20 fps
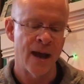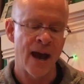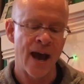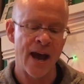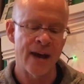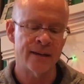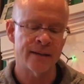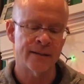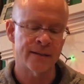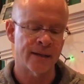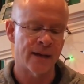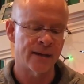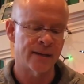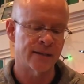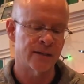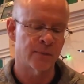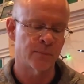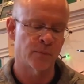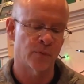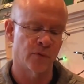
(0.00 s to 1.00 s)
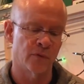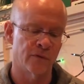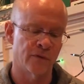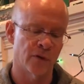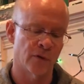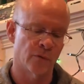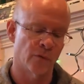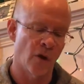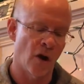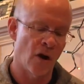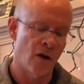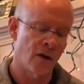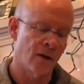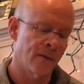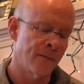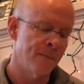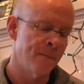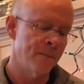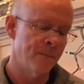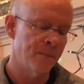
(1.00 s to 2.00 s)
I decided to prove her wrong.
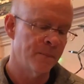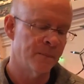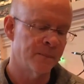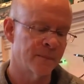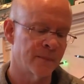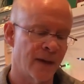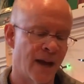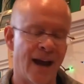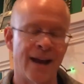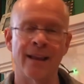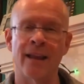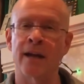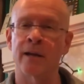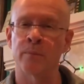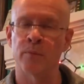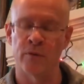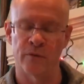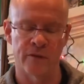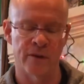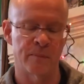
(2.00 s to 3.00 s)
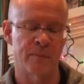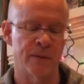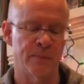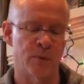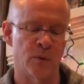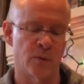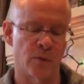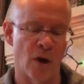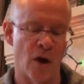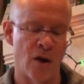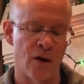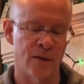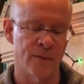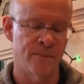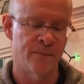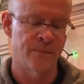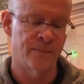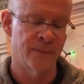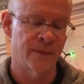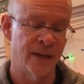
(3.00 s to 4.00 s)
I like proving people wrong.
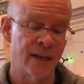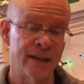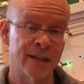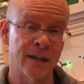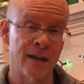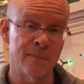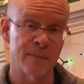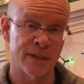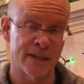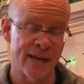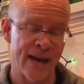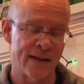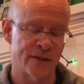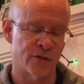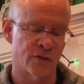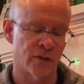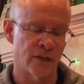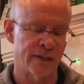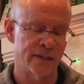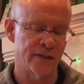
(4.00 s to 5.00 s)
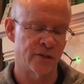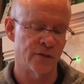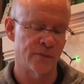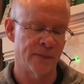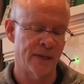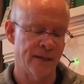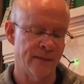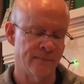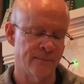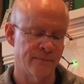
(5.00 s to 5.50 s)
It comes naturally to me.